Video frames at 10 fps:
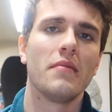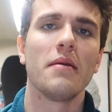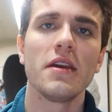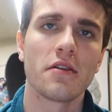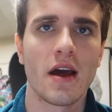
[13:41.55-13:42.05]

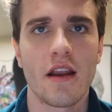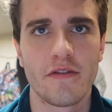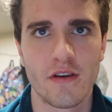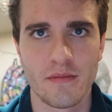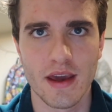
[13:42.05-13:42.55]
maybe you're not a
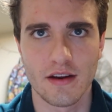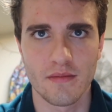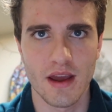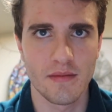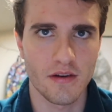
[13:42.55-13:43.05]

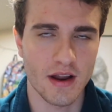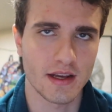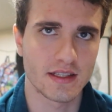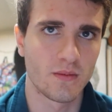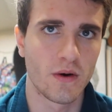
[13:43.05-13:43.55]
filmmaker, maybe you're
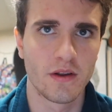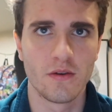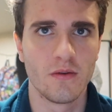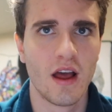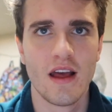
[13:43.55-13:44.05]
not someone
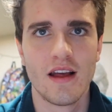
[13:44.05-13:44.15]
who